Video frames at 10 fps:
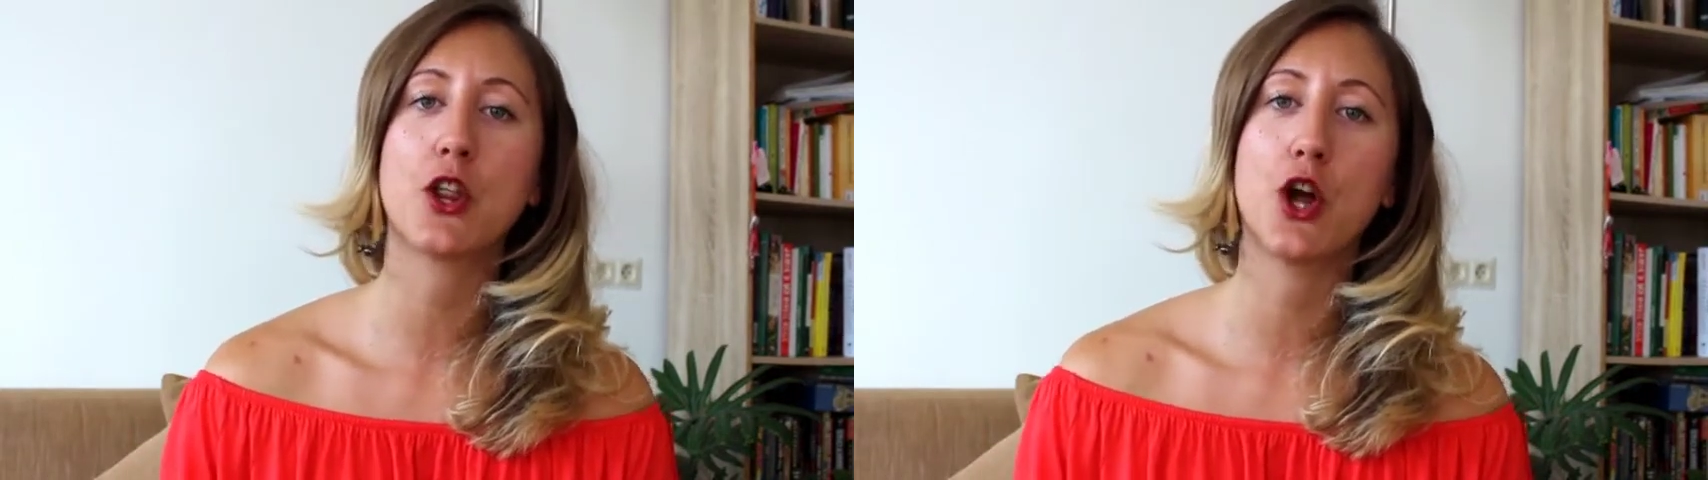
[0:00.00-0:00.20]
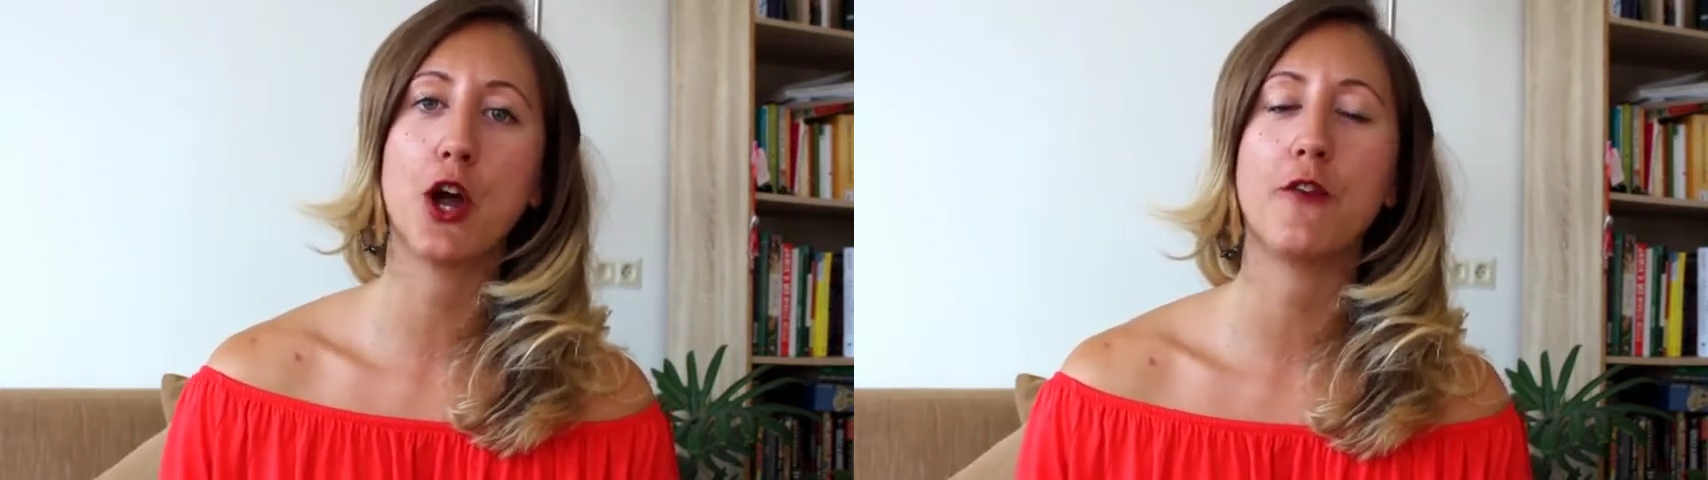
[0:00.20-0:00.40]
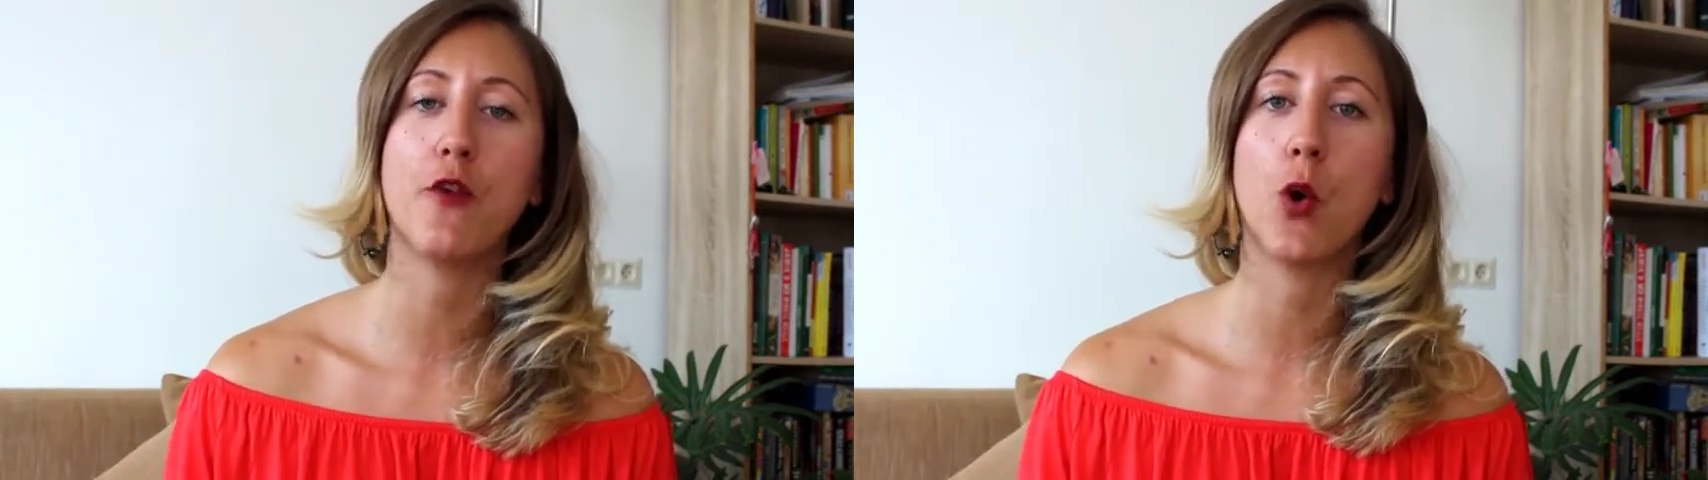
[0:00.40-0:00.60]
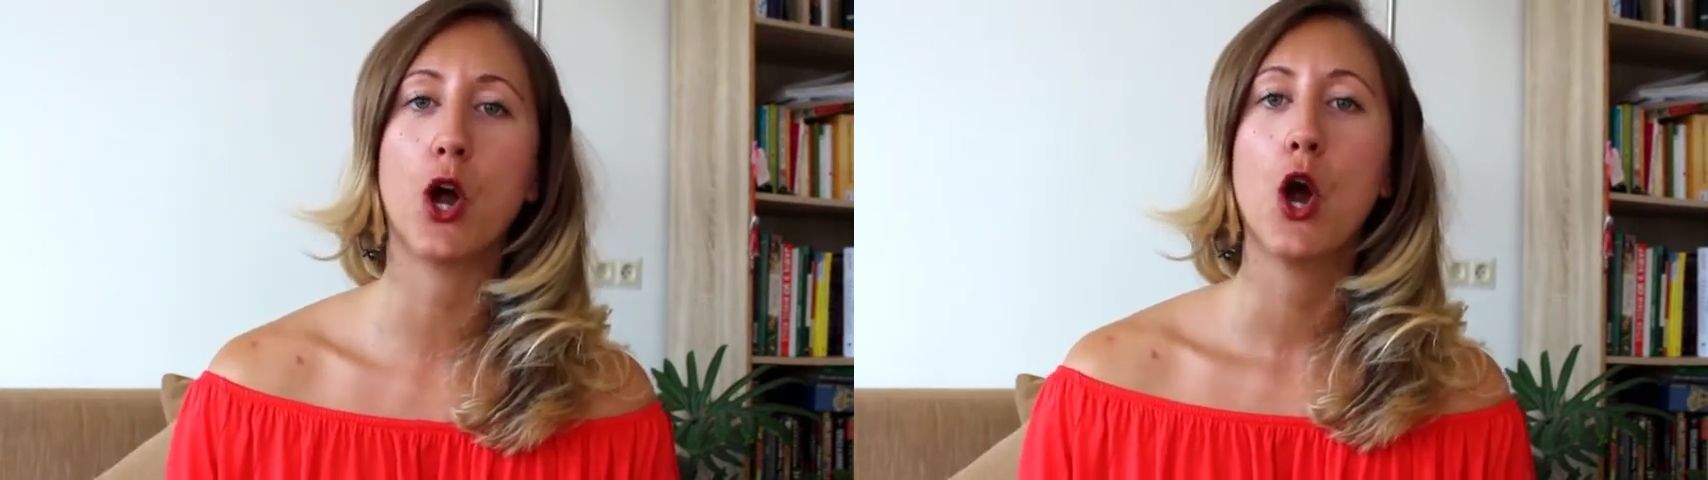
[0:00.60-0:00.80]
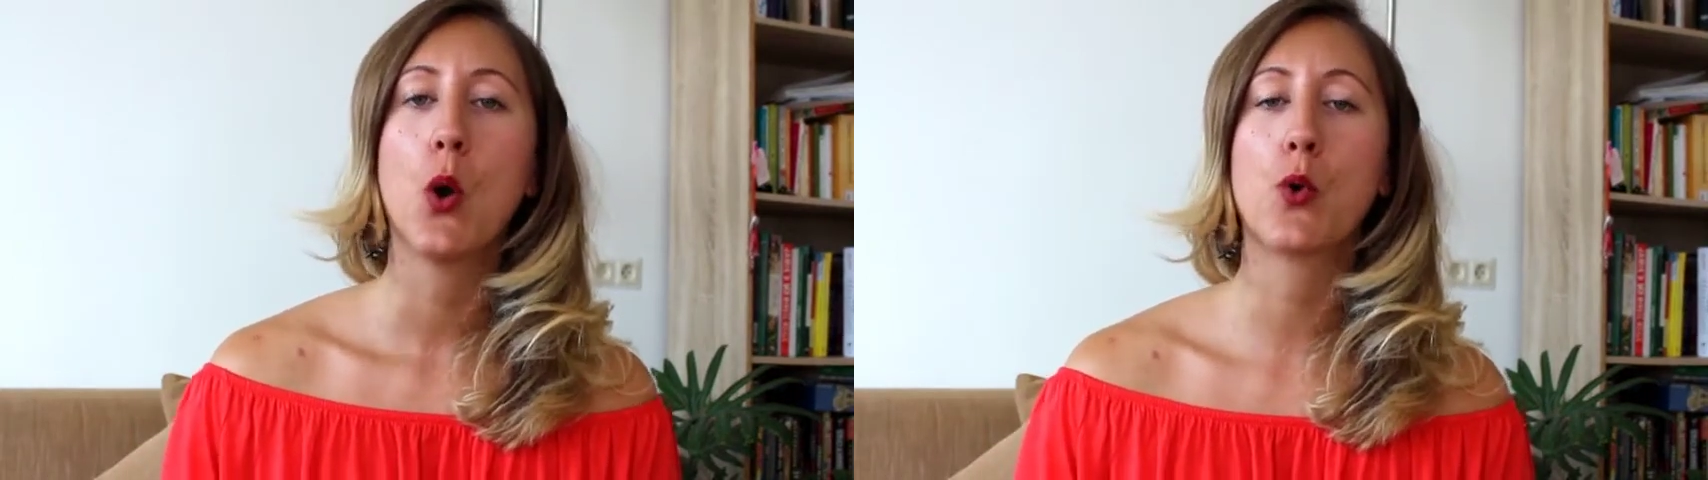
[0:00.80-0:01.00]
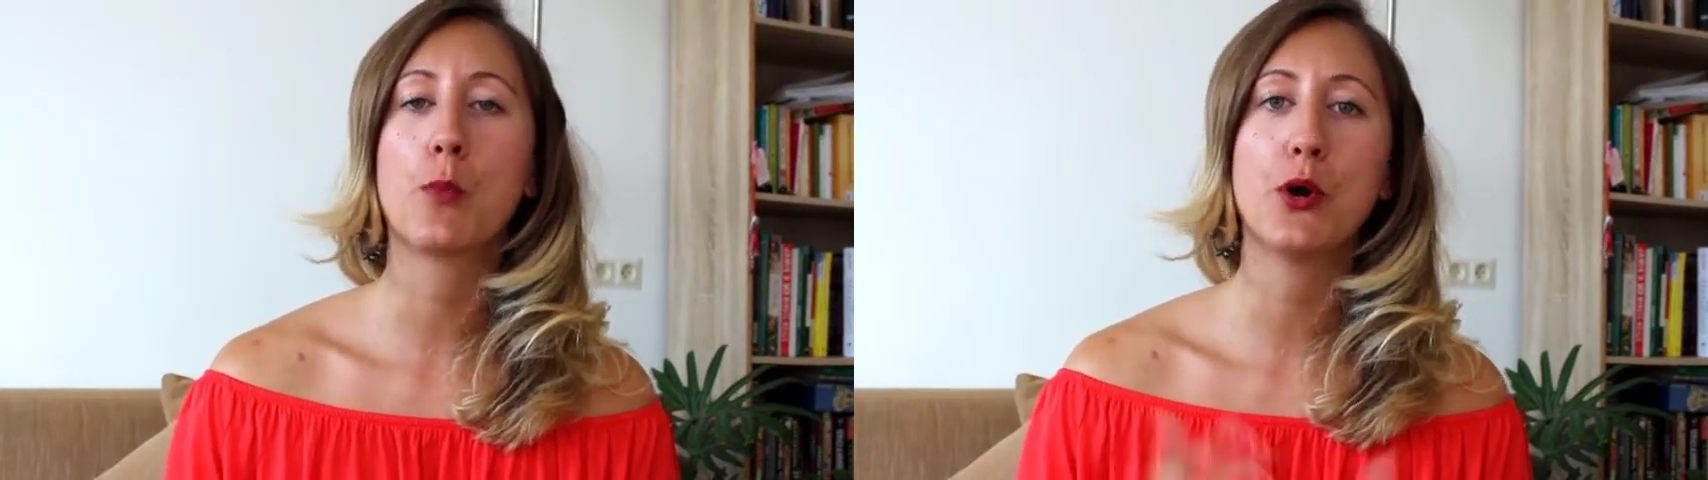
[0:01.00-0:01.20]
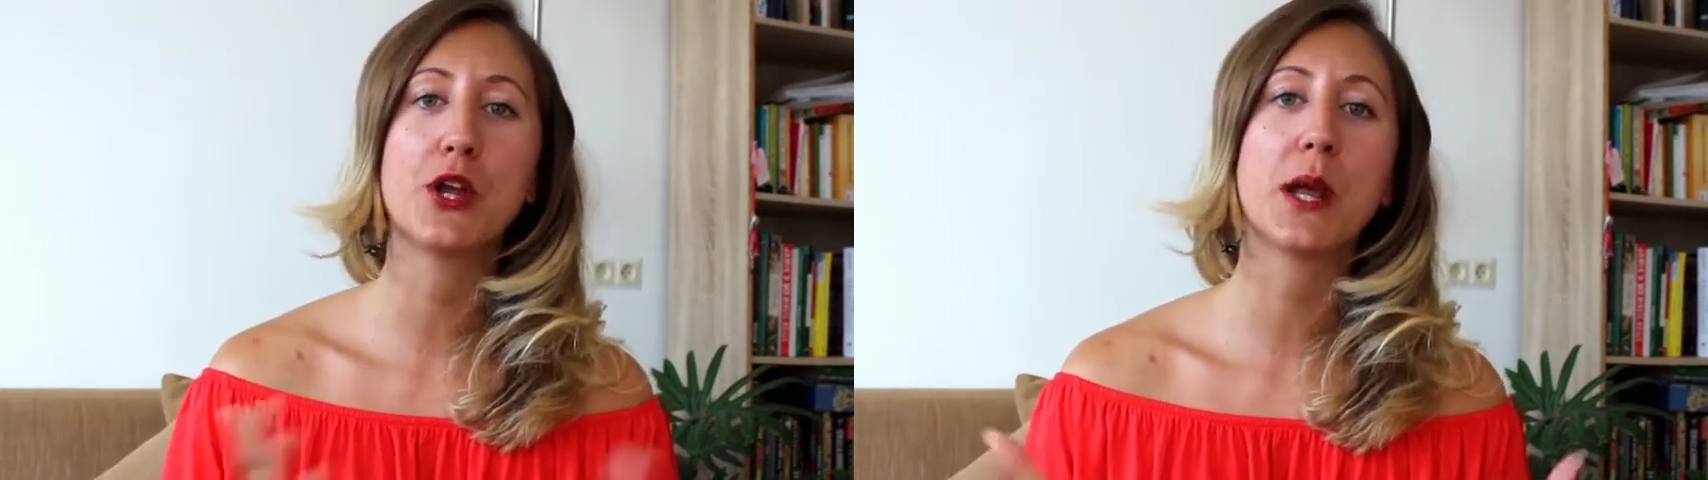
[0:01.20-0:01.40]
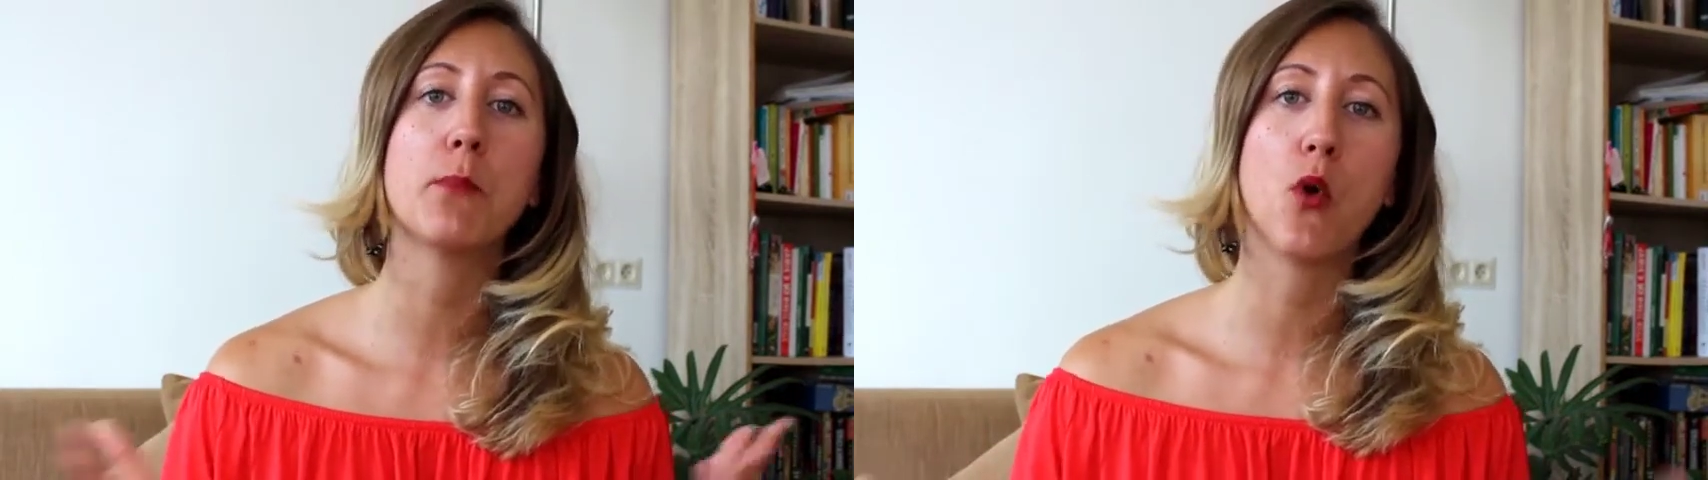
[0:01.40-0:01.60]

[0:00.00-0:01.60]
therefore we're putting